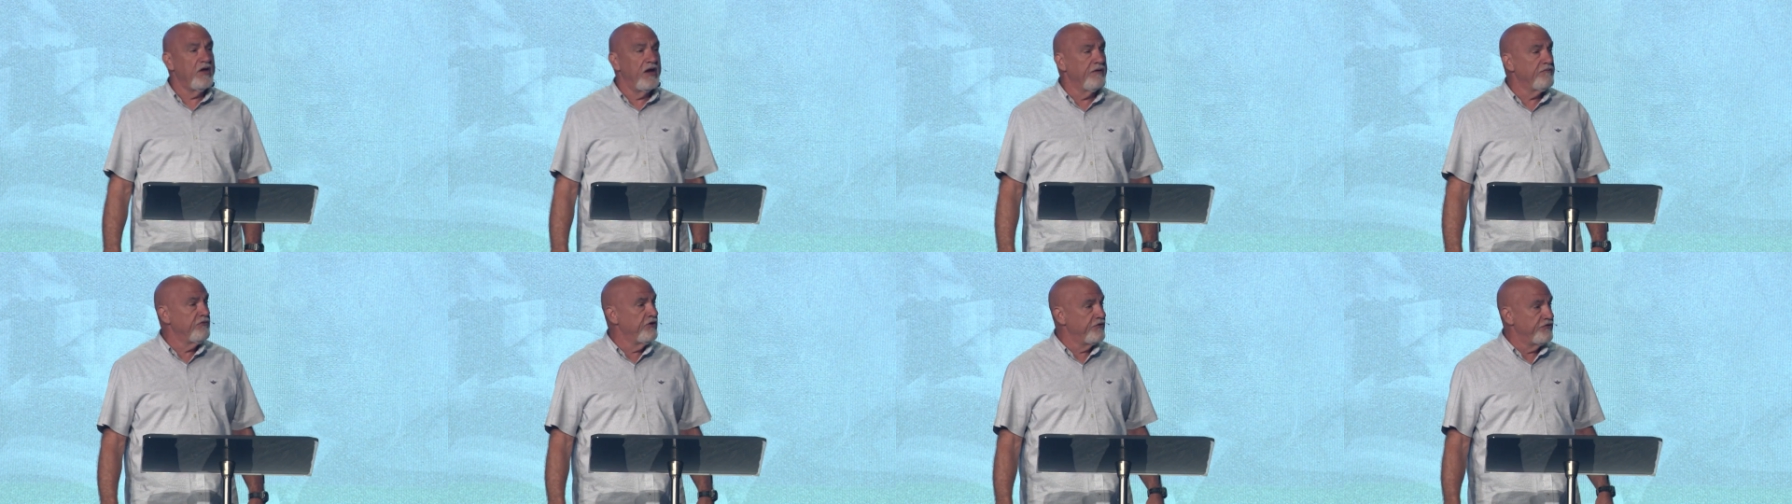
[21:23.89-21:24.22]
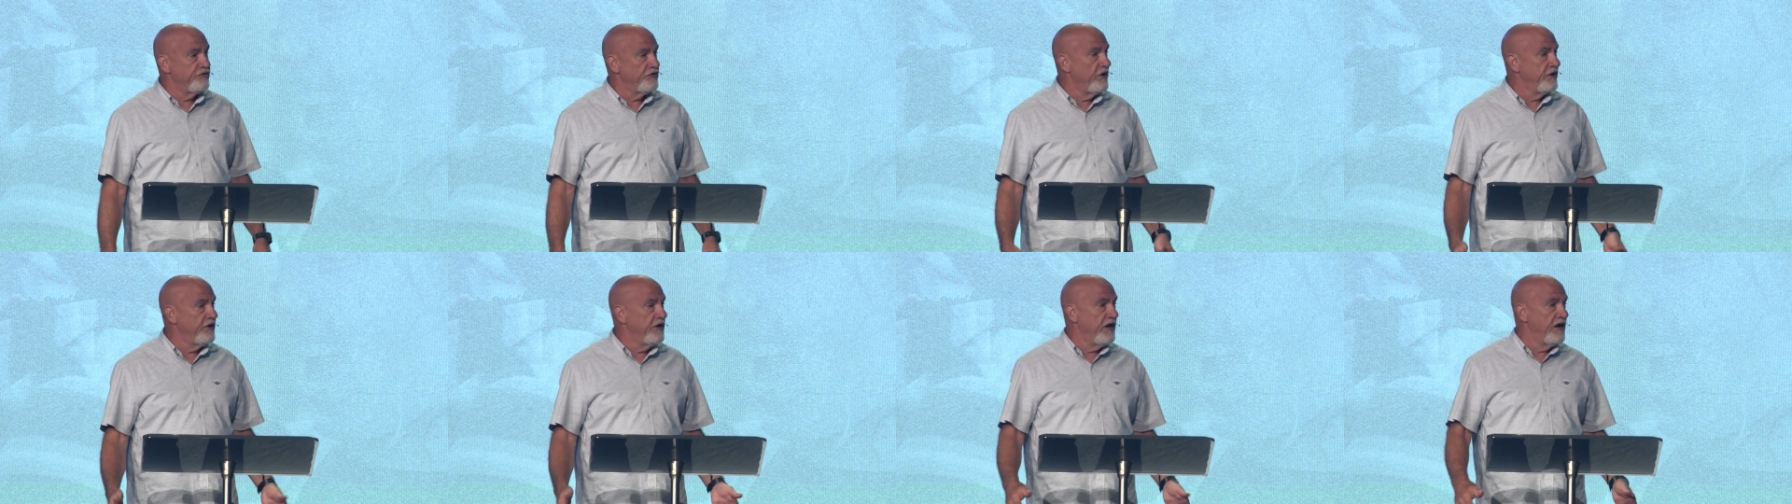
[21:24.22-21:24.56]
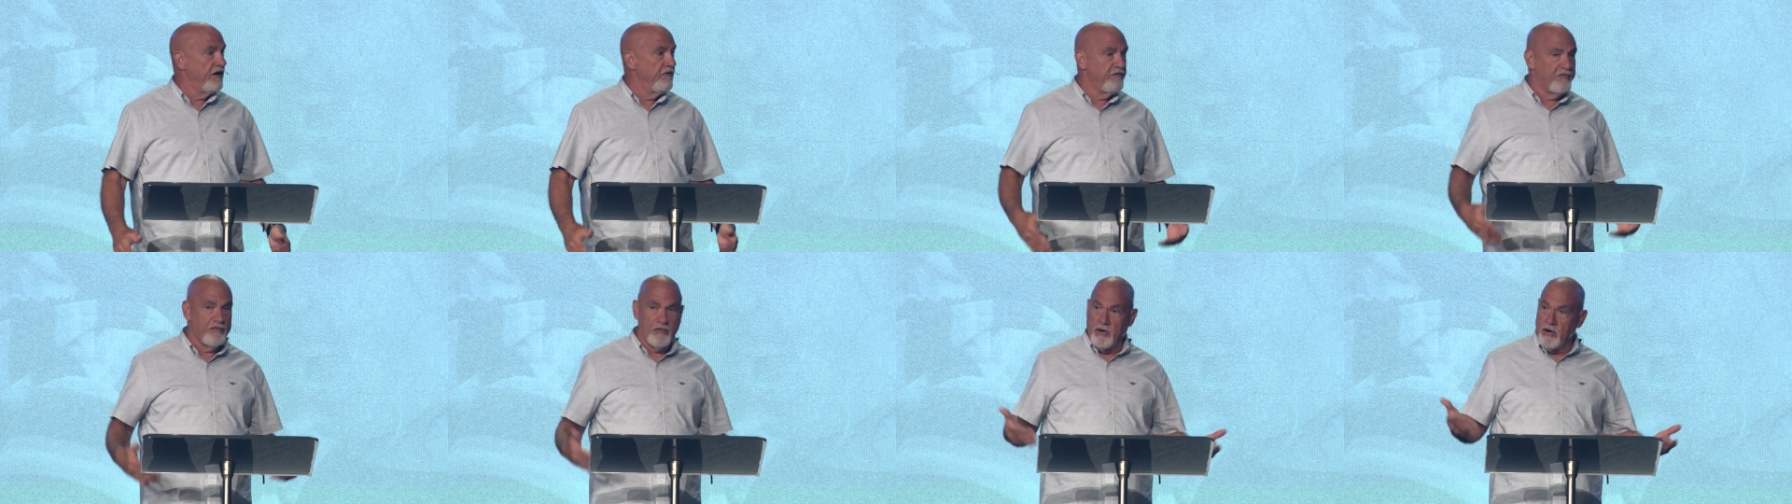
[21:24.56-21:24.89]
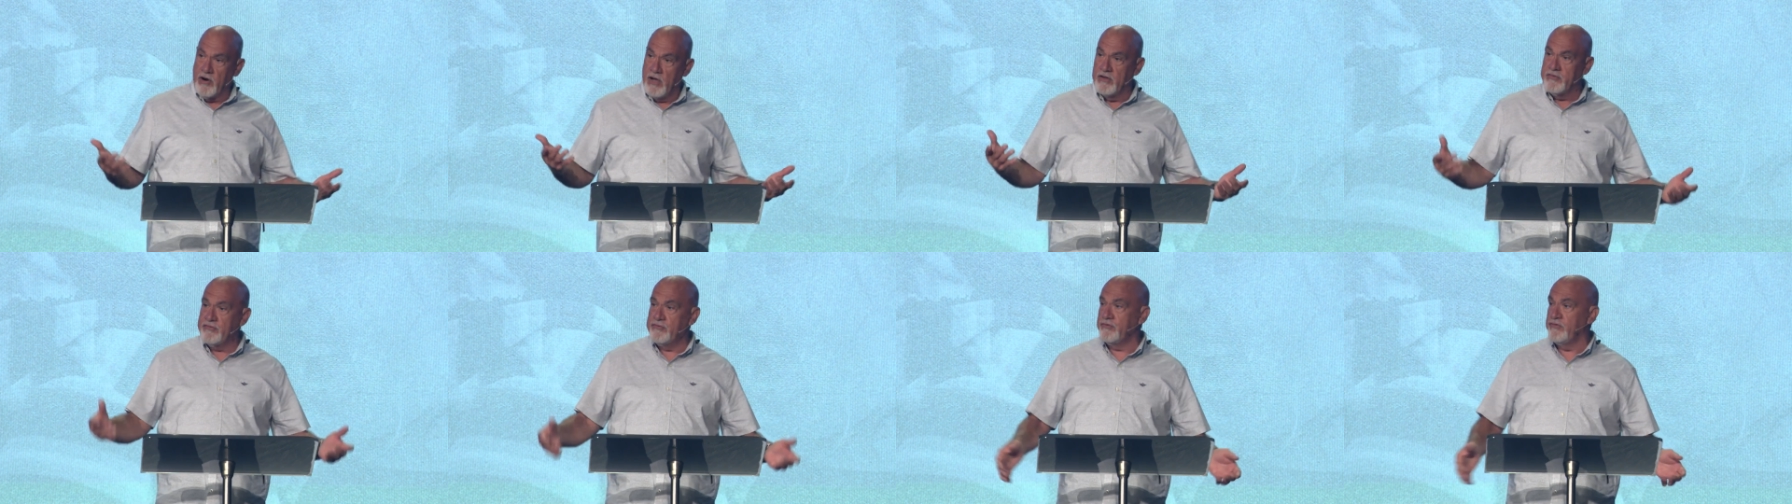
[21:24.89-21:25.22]
every Sunday for
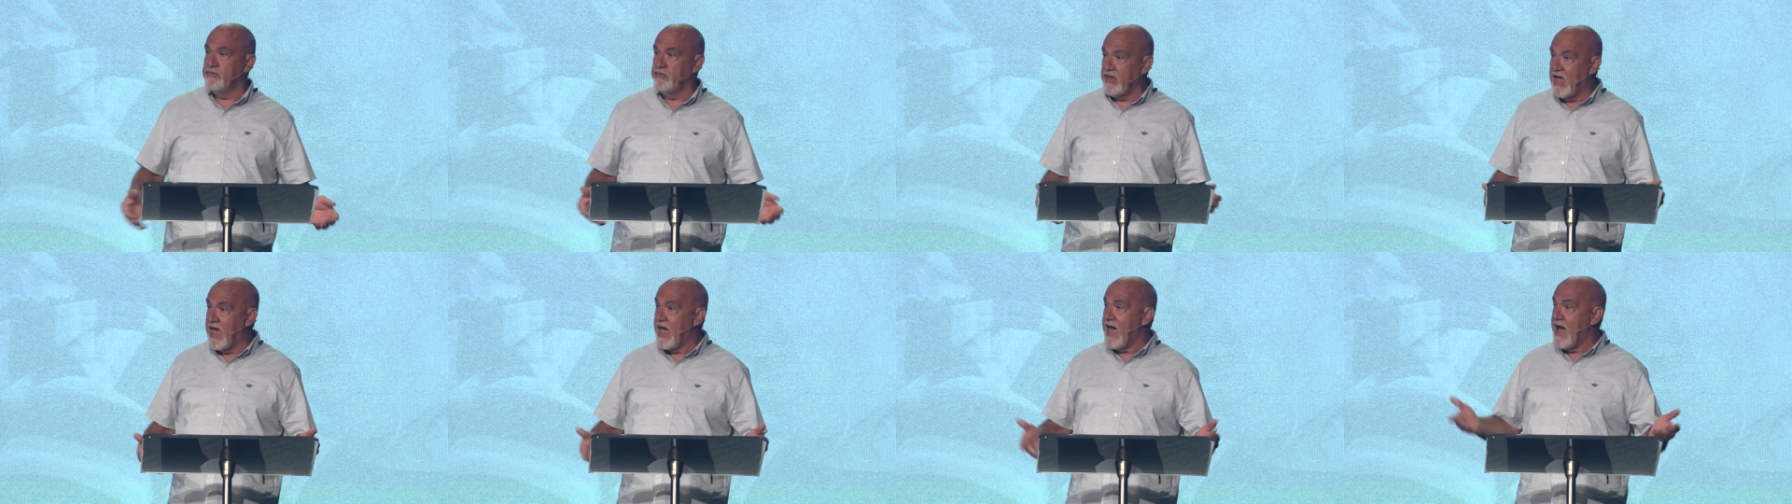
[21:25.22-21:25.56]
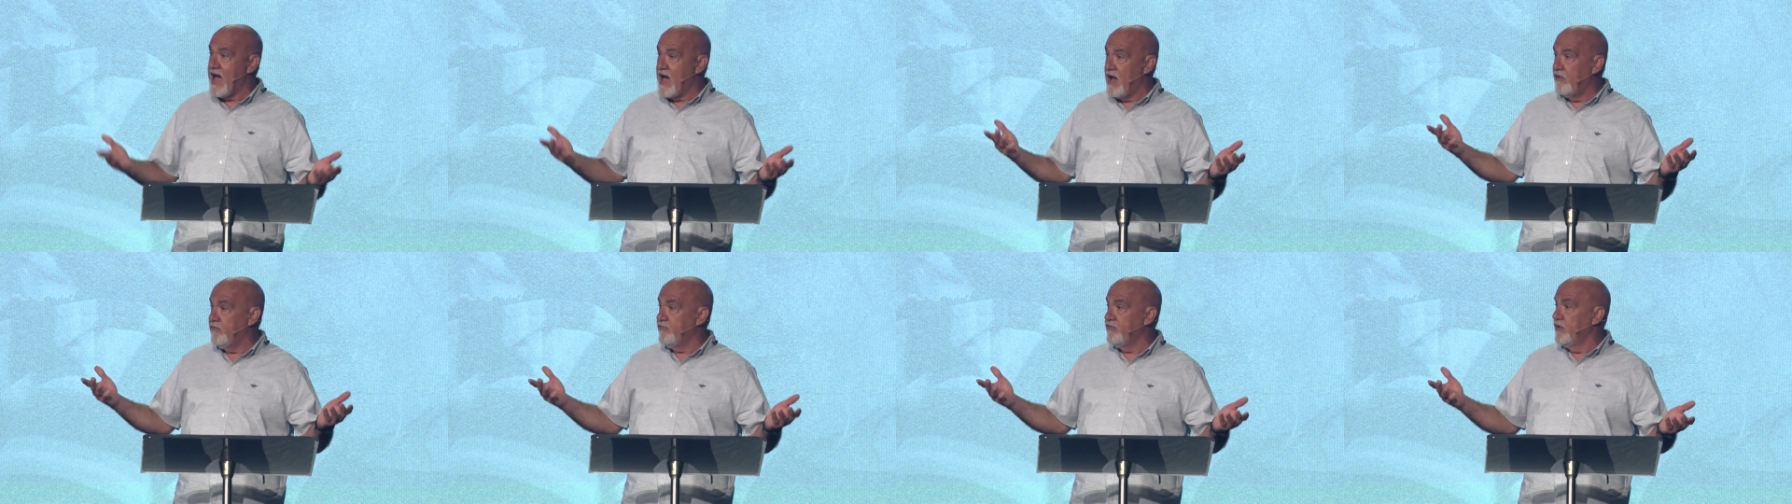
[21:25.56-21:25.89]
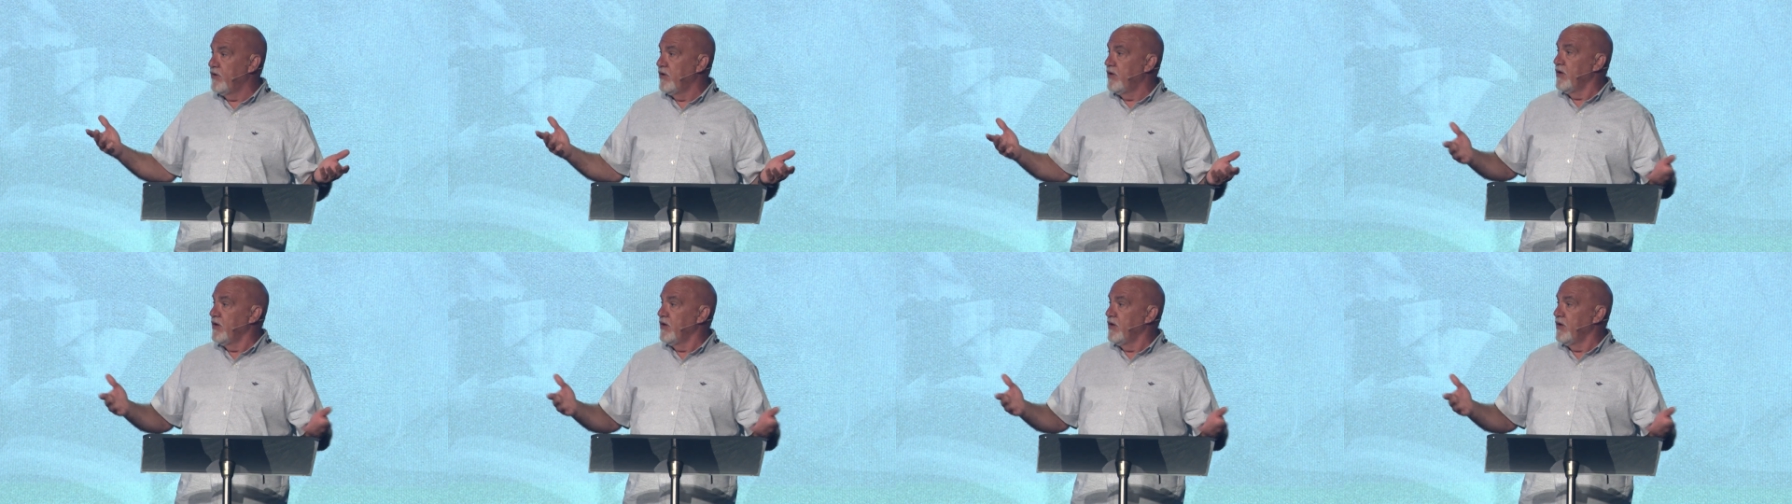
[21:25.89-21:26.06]
us to have